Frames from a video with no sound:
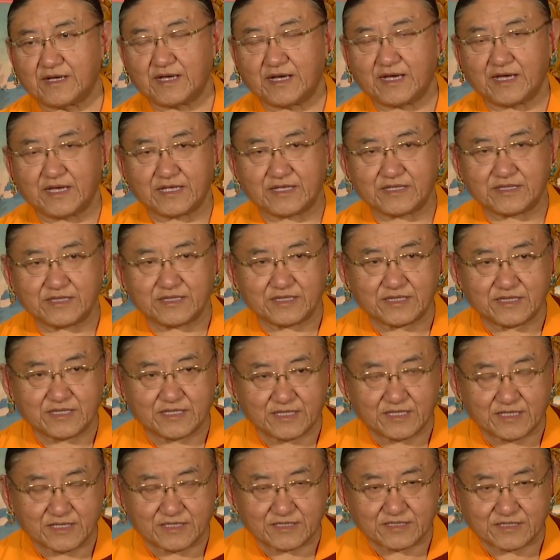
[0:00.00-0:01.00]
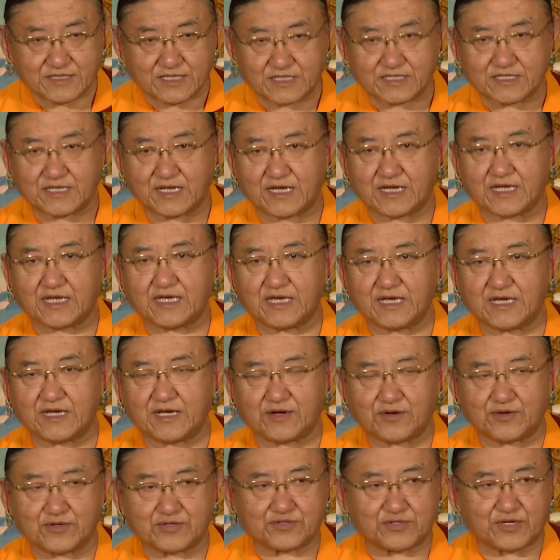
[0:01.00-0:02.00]
And just like here
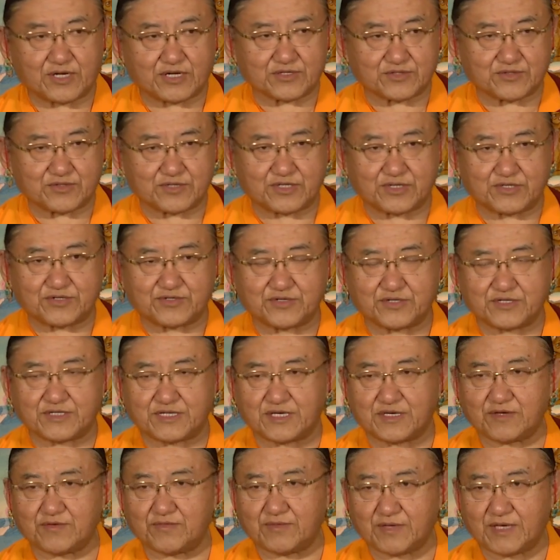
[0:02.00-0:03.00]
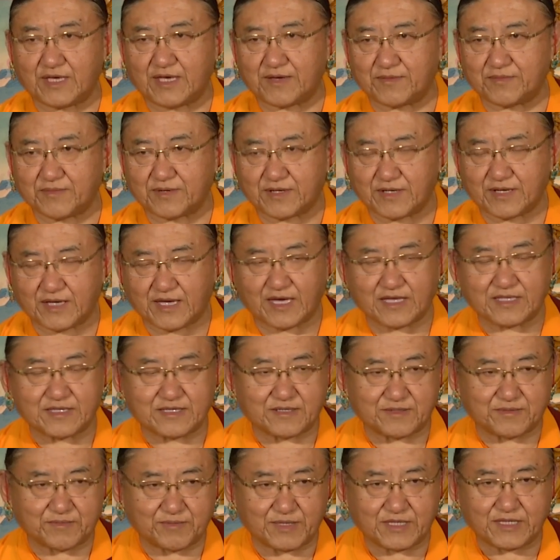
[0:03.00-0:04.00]
also, actually today we have
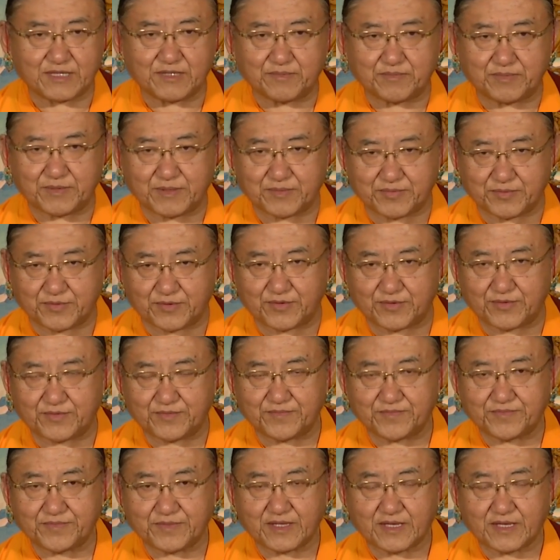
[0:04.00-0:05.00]
gathered many people.